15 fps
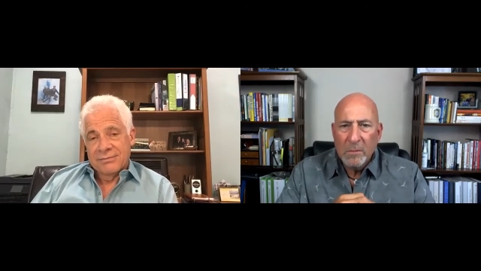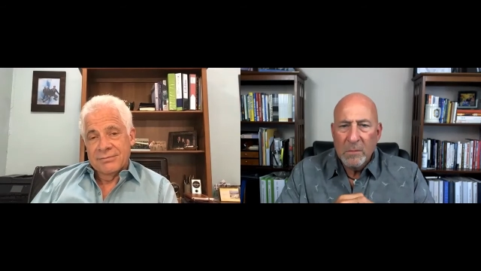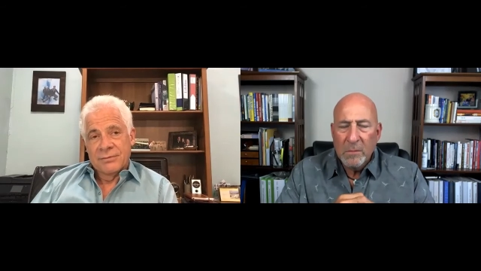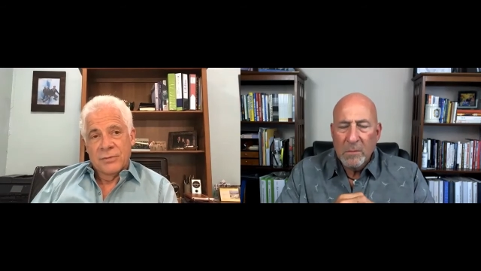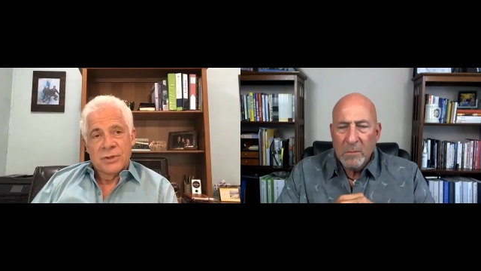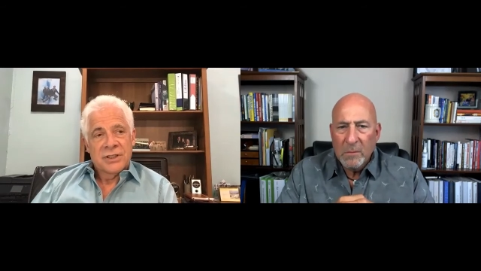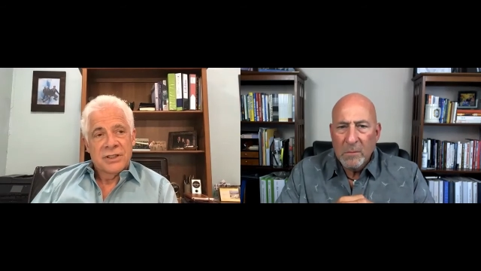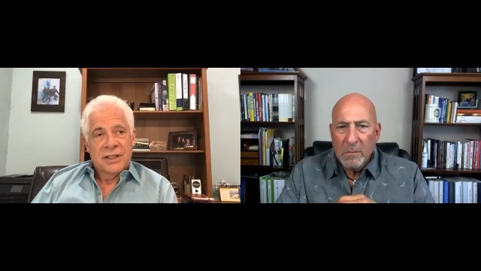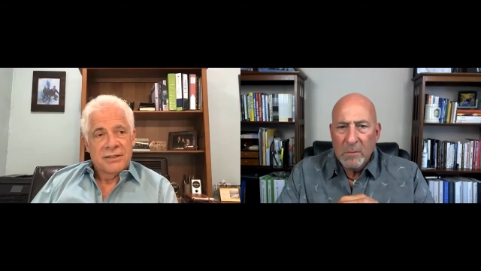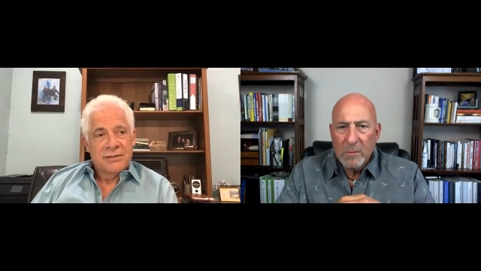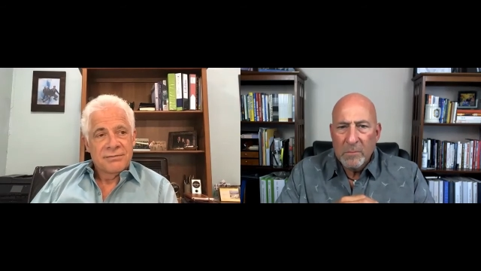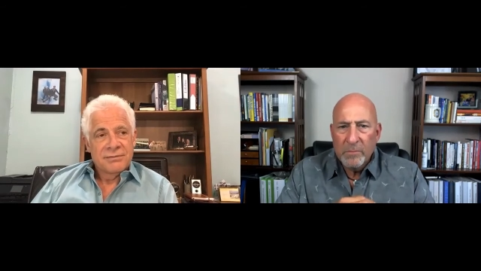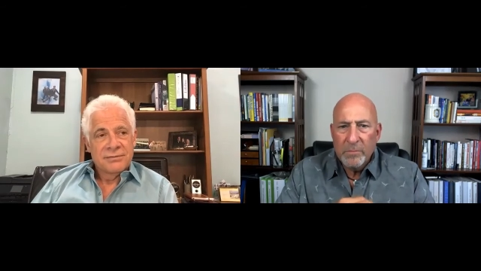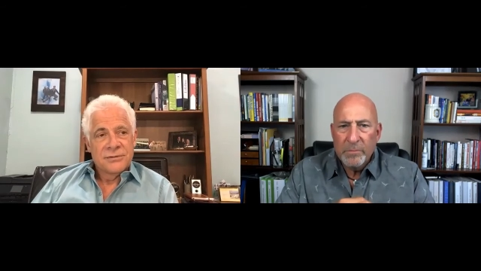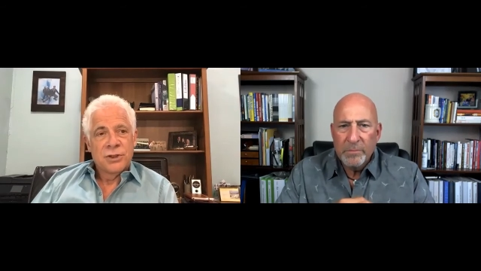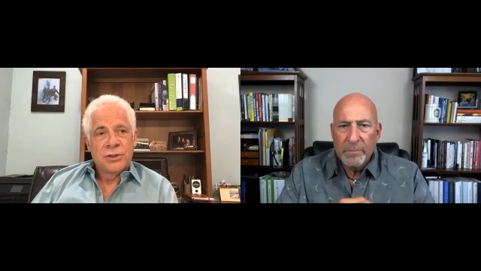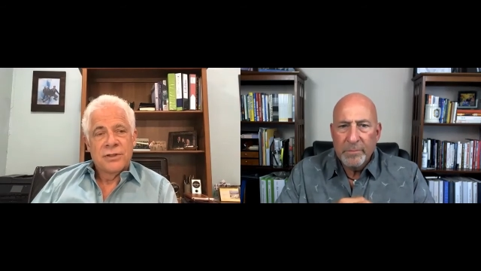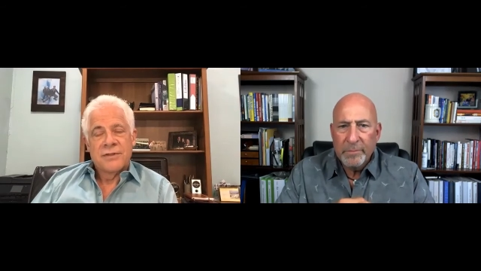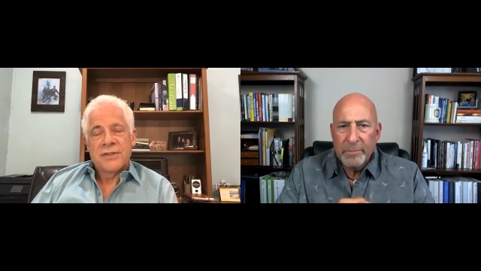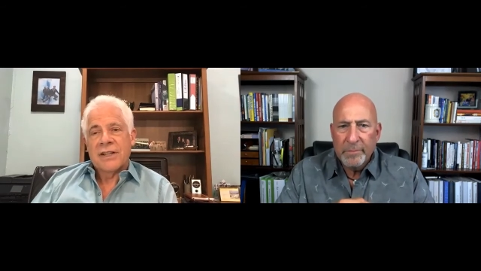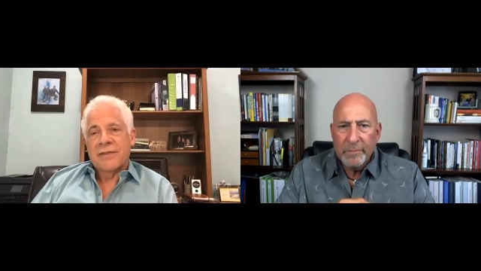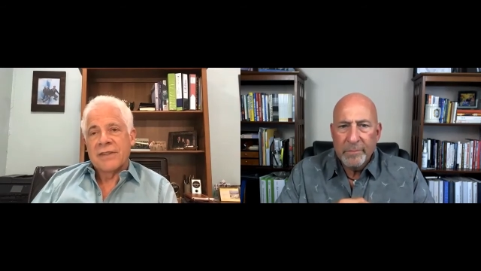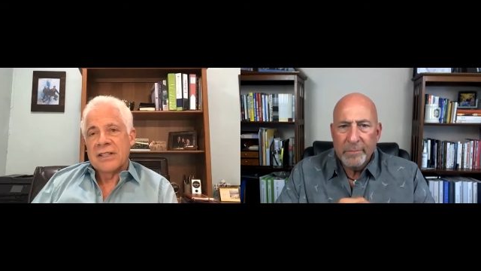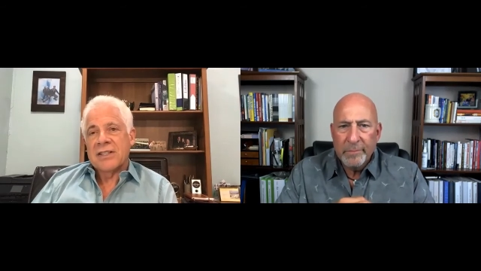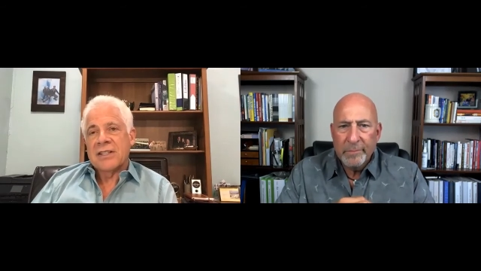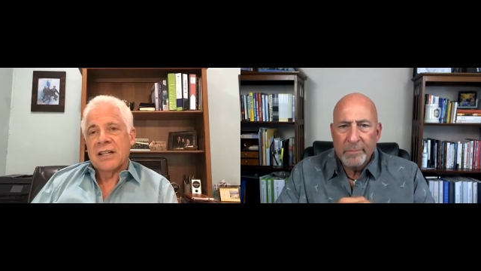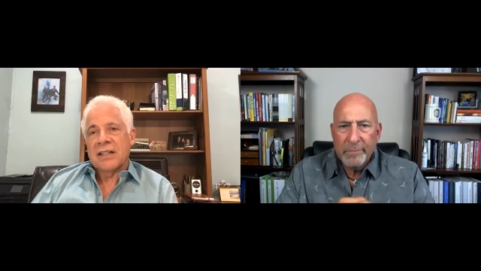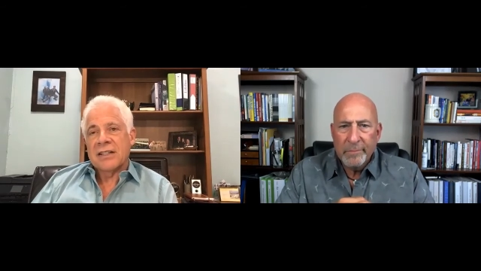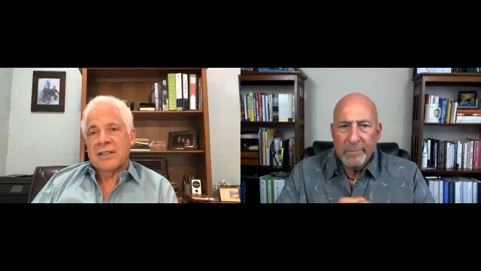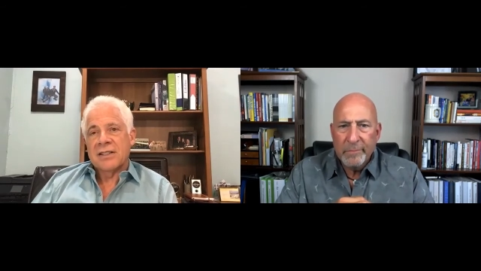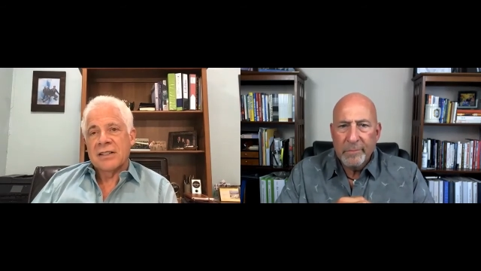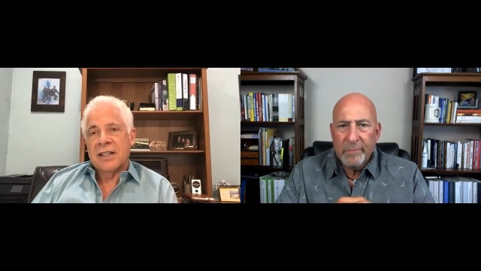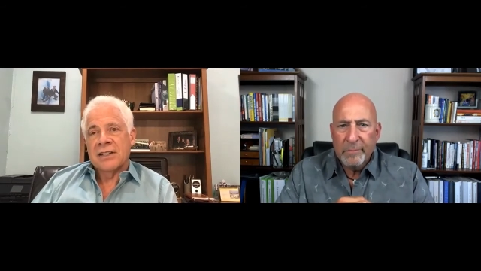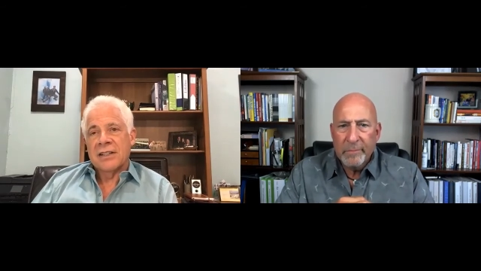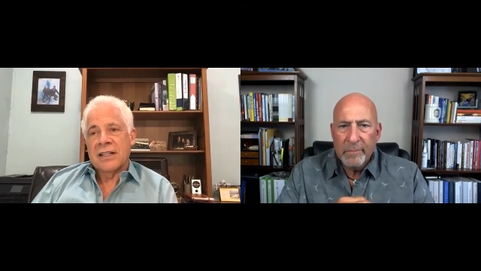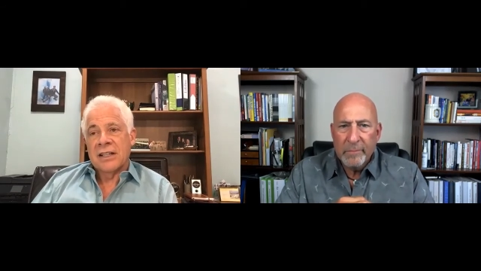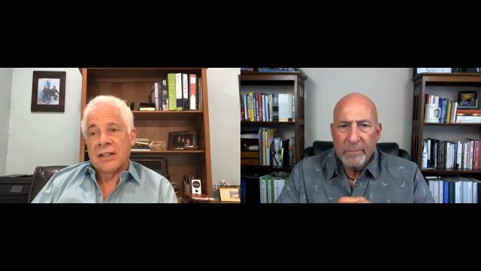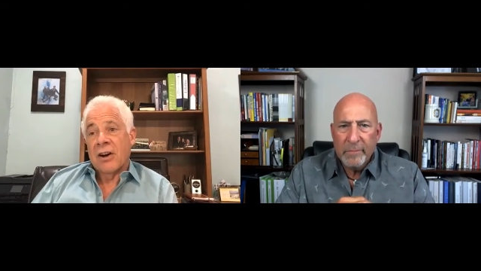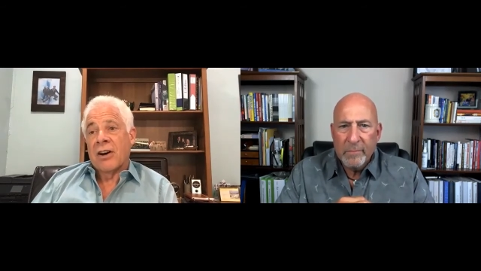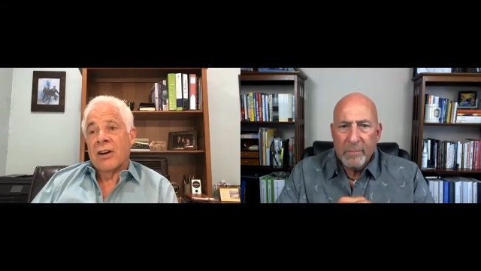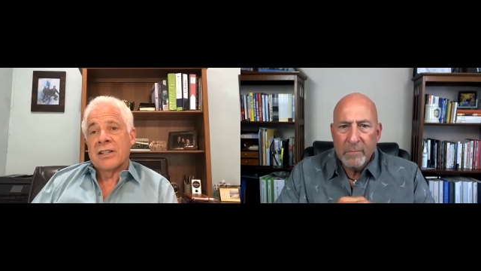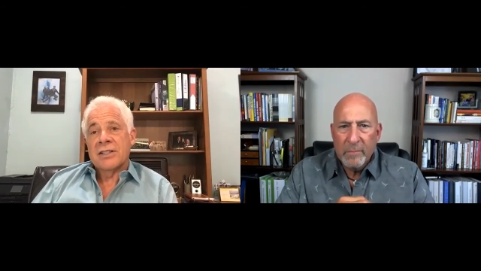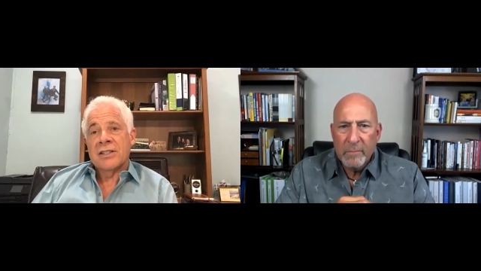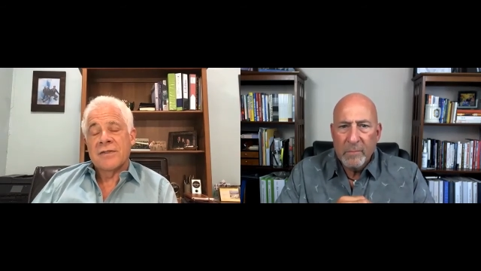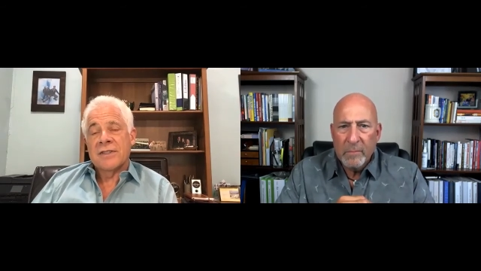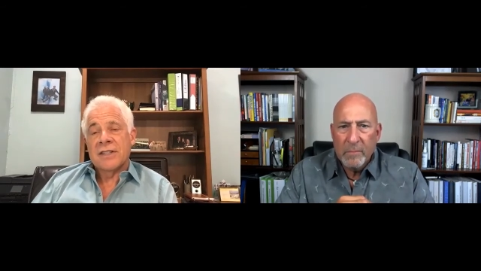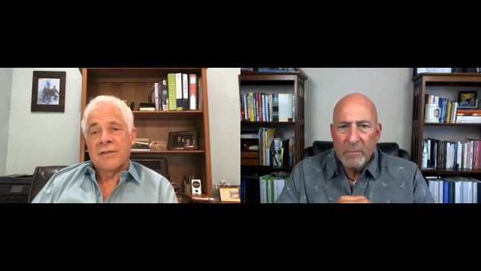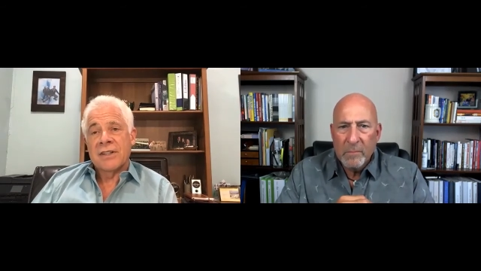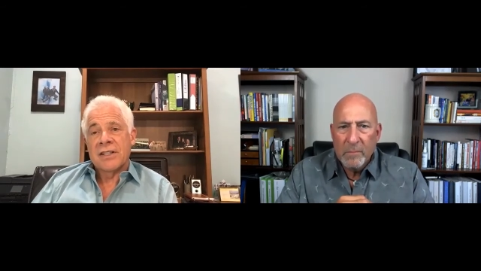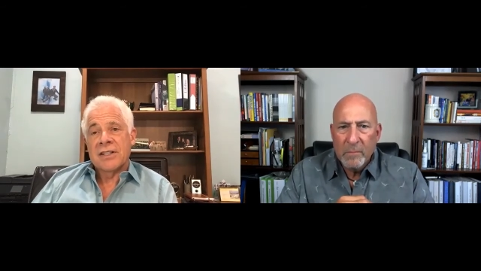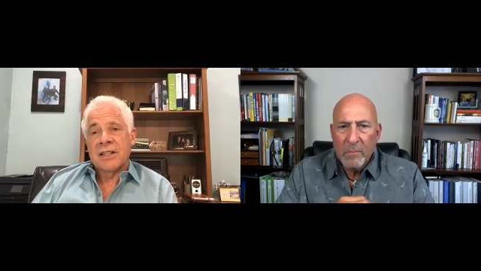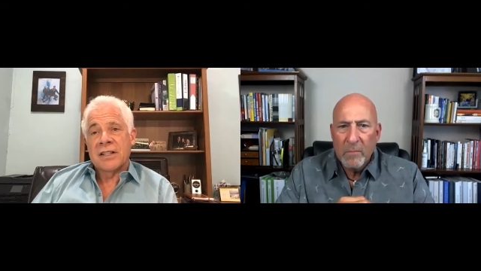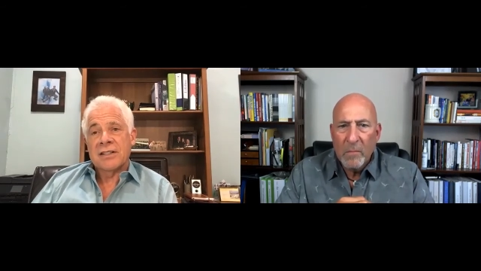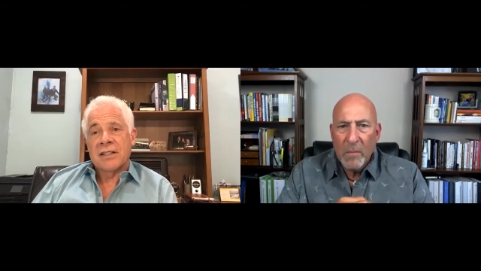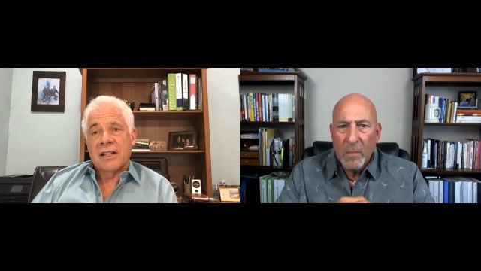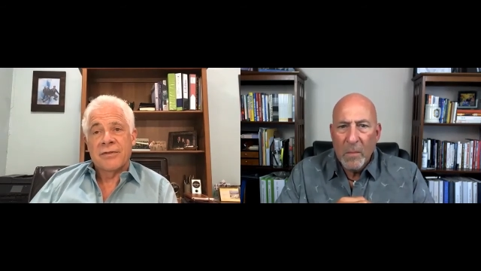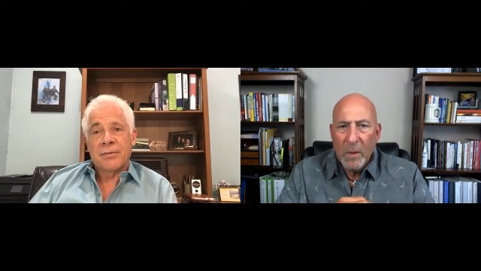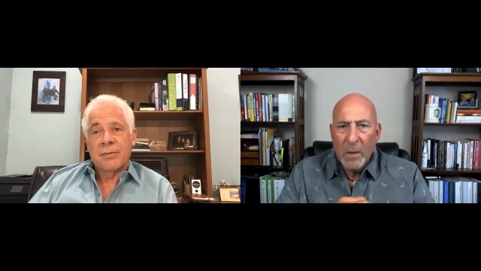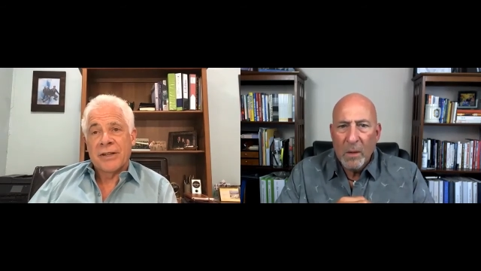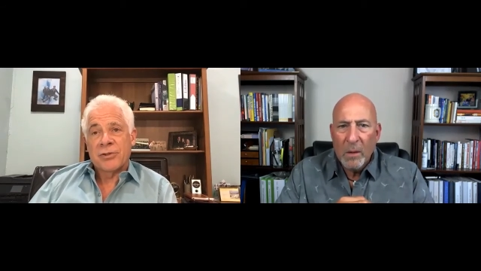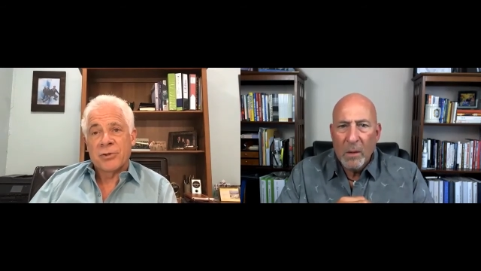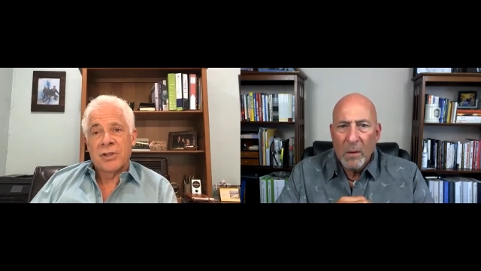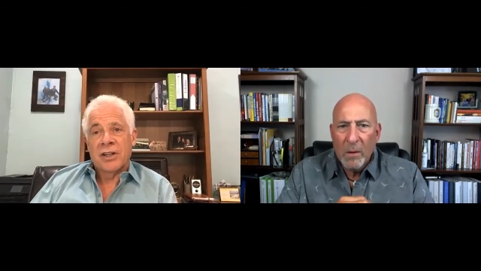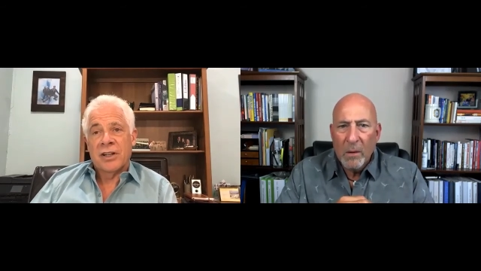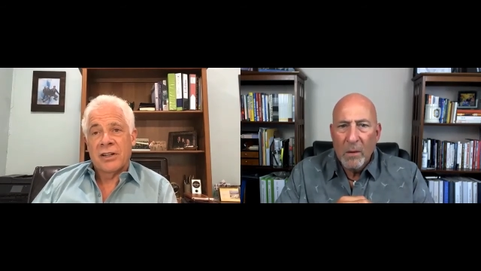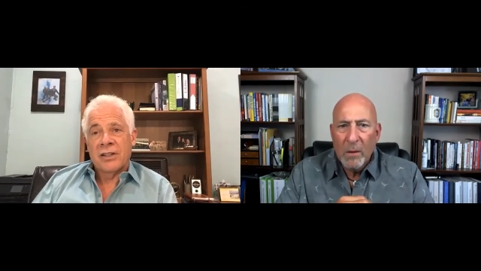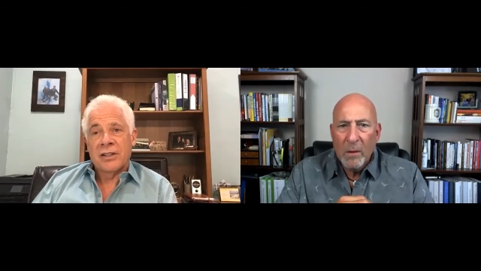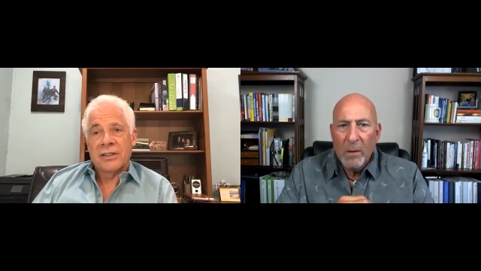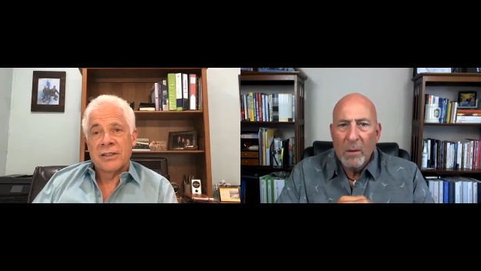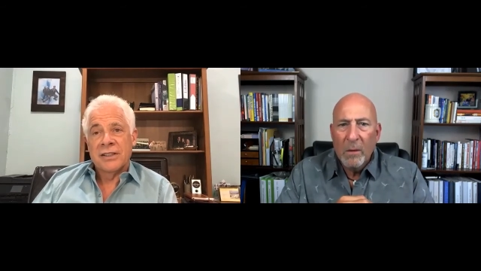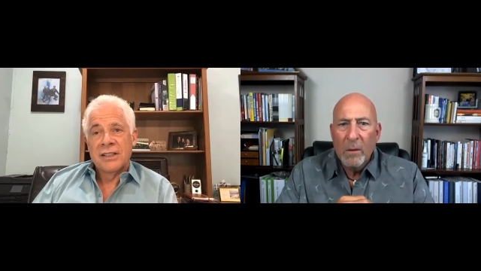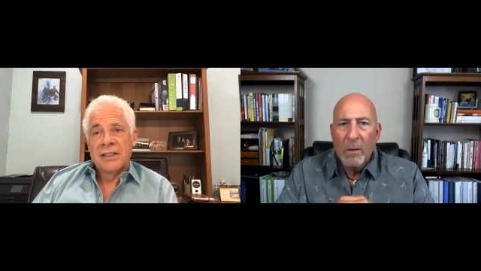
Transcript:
Speaker 1: was it June of 76, and then in August of 76, left Montreal and